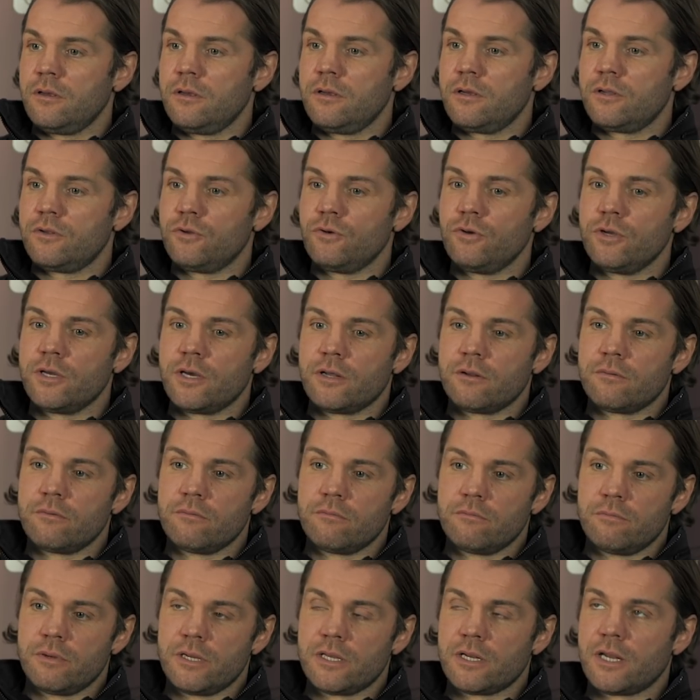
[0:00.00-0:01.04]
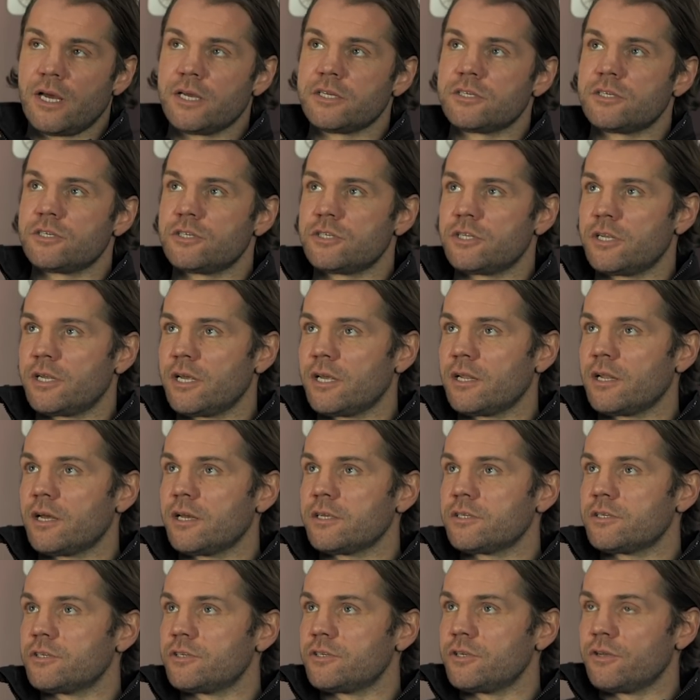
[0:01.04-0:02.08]
do your B licence, your A
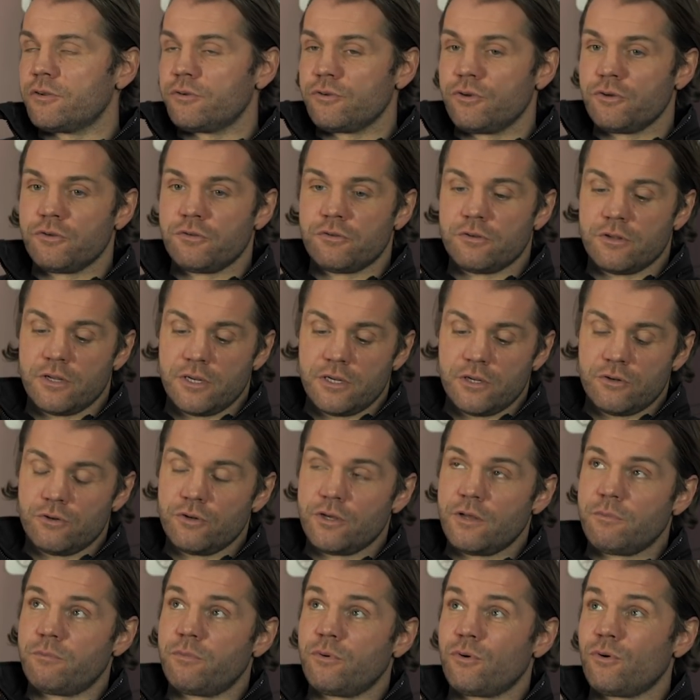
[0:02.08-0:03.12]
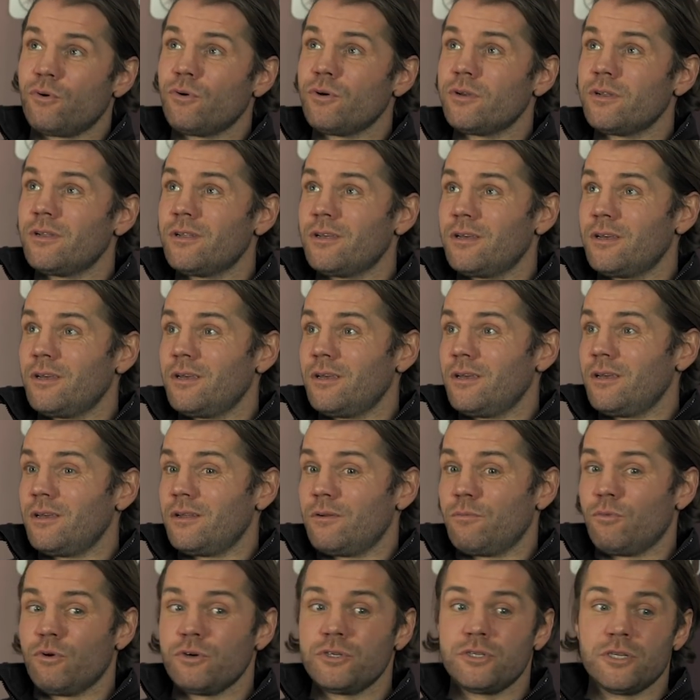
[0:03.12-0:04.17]
licence, your youth, and then you do your pro. And
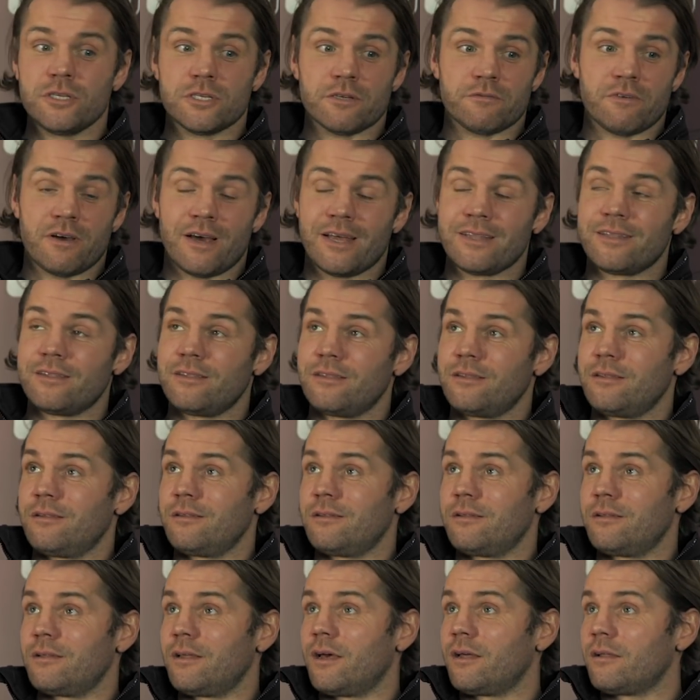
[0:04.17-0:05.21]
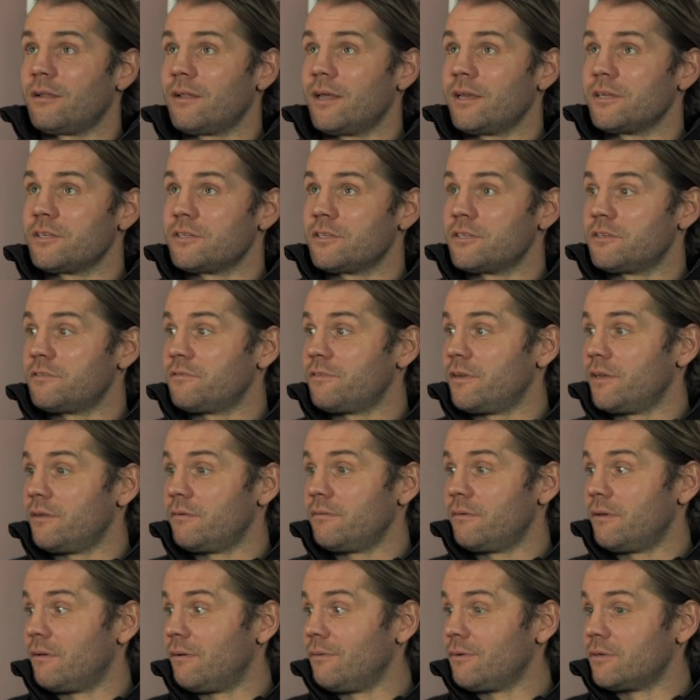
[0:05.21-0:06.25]
most of us have had that licence for,
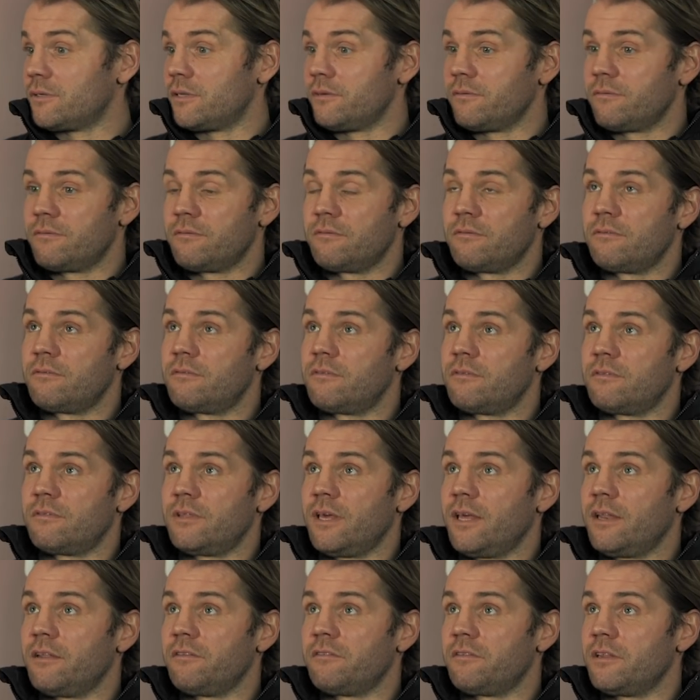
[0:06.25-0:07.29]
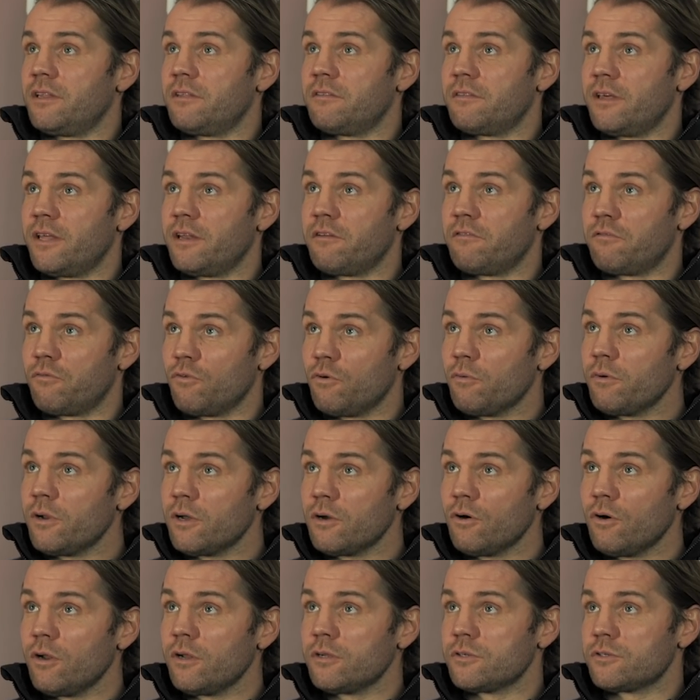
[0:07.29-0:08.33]
I was like 33, 34 when I
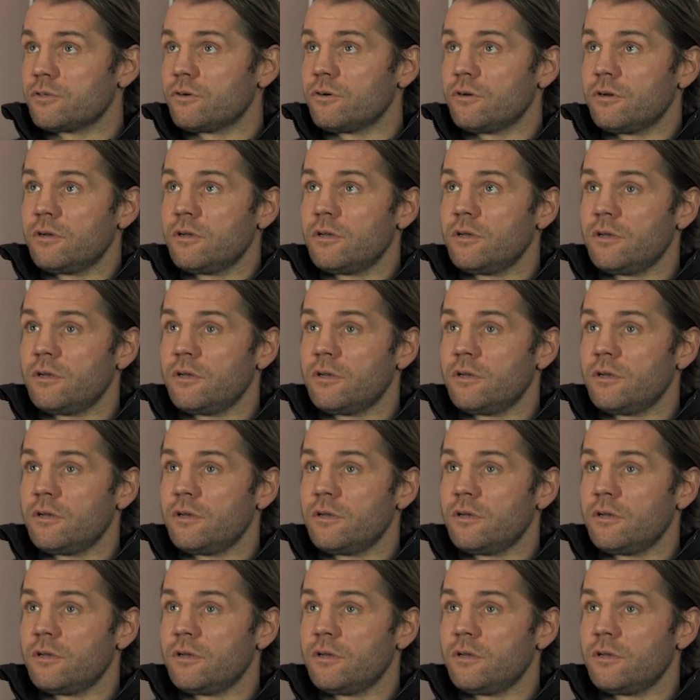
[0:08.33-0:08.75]
got it. So